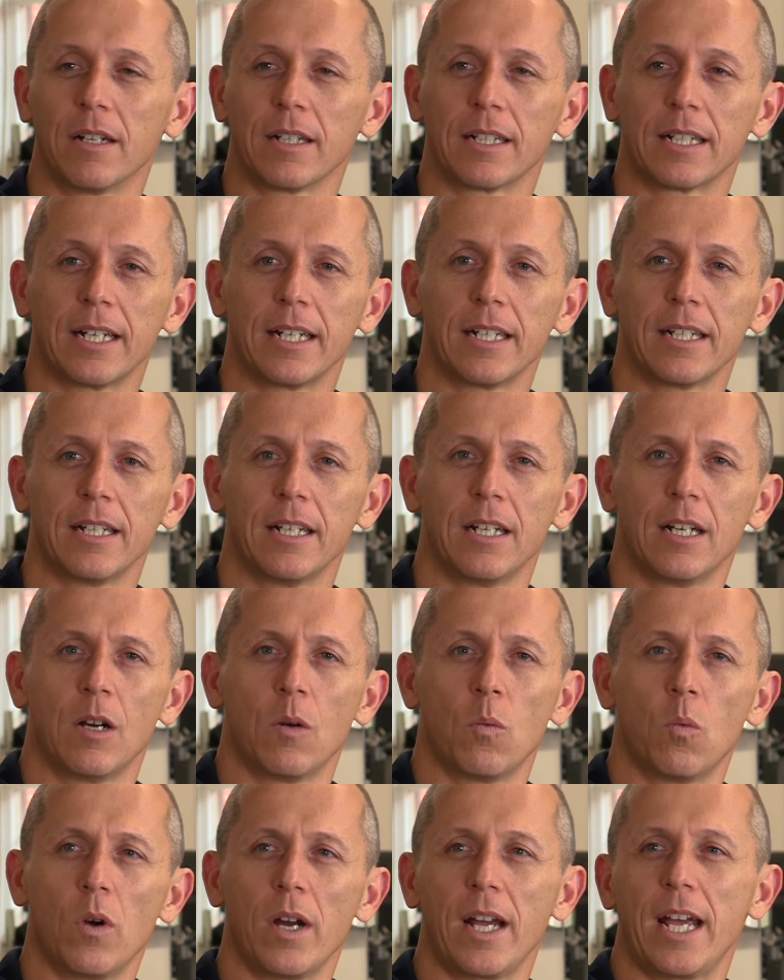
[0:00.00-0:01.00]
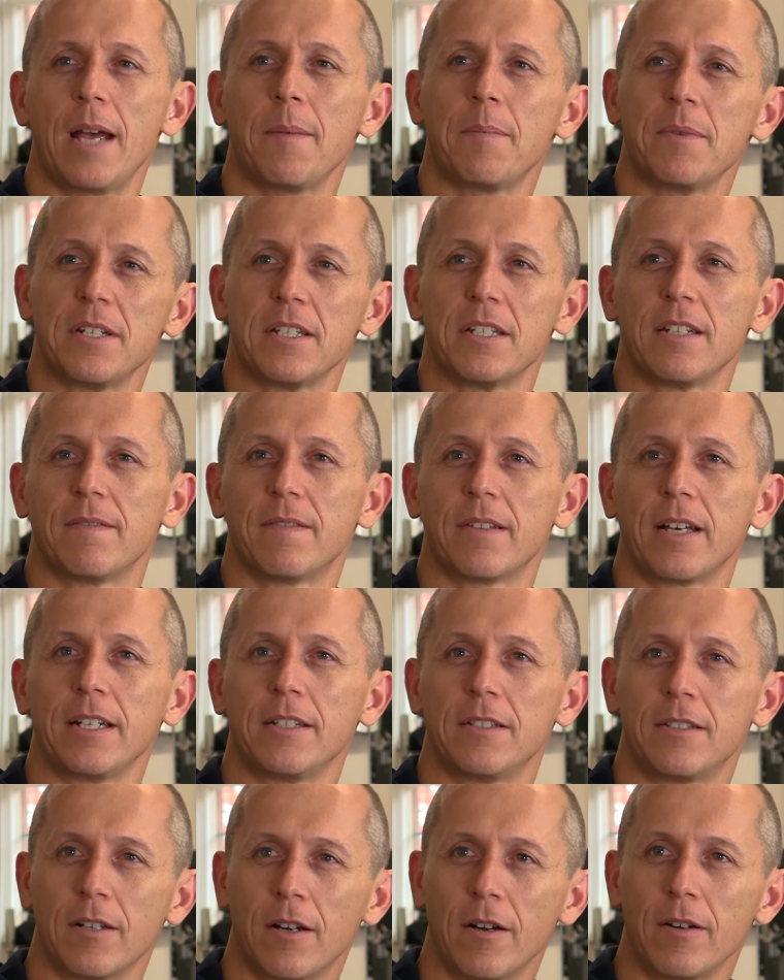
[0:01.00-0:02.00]
Okay. What happens if
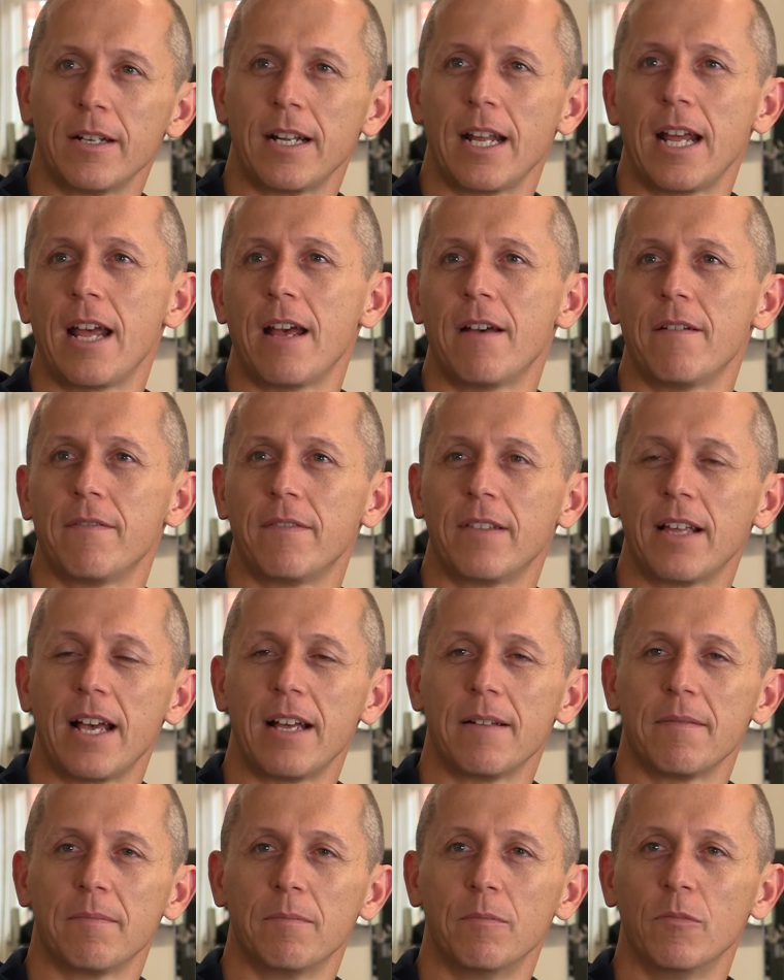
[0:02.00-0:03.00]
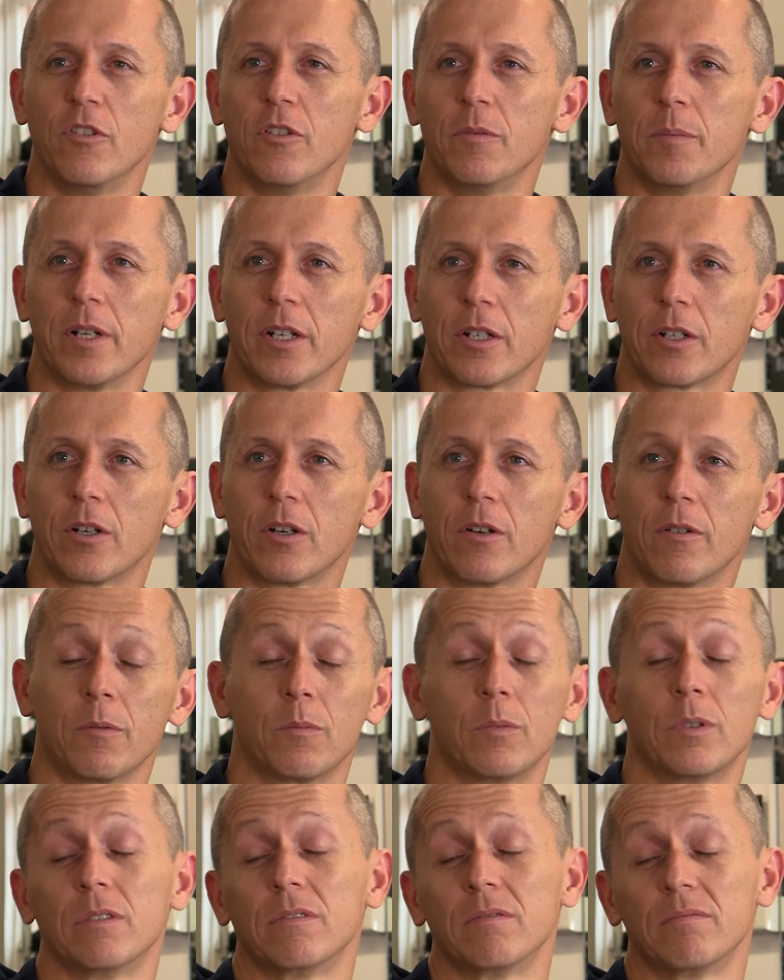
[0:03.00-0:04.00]
they don't have that movement
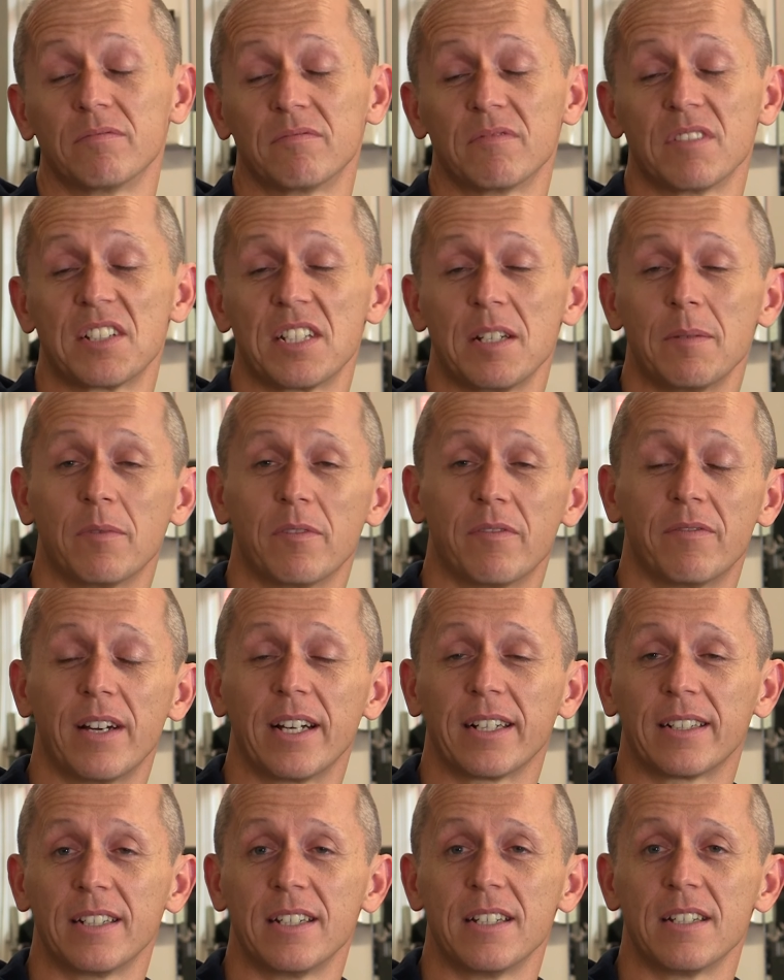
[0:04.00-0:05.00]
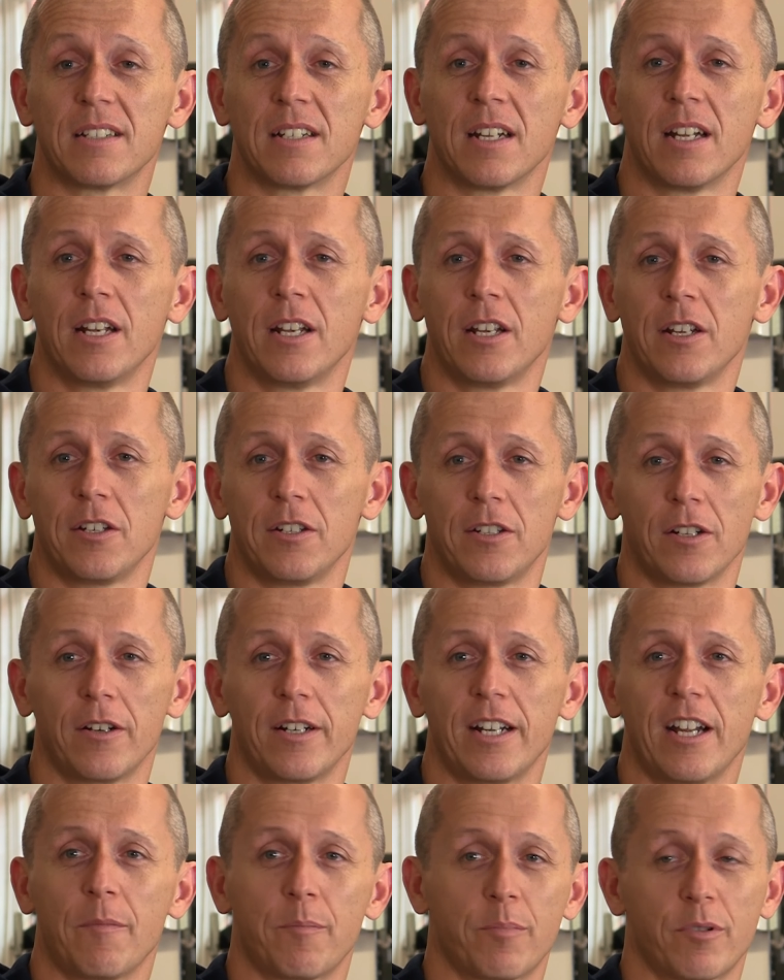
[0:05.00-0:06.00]
occurring? Well, the simple fact is you don't
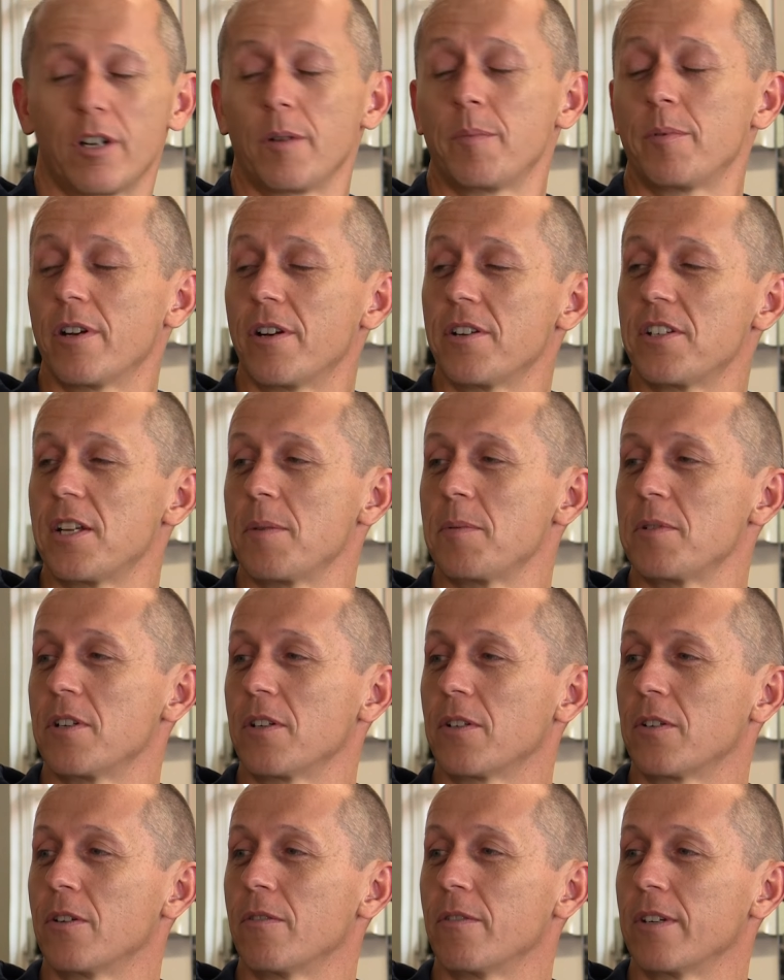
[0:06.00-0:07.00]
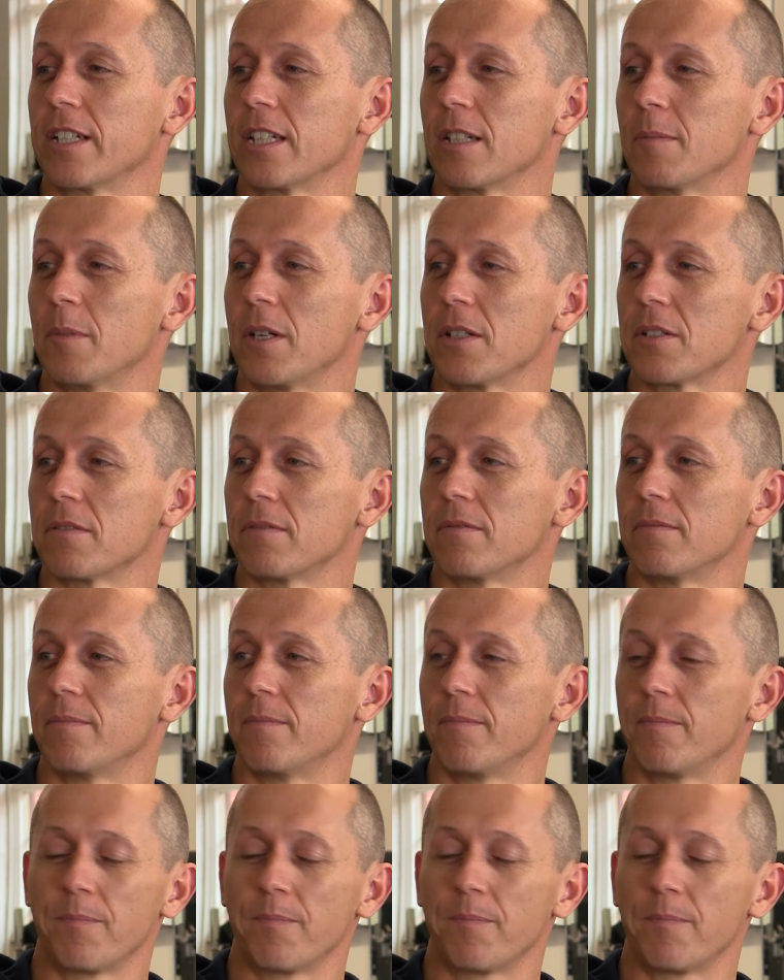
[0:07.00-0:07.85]
have proprioception occurring at the muscle.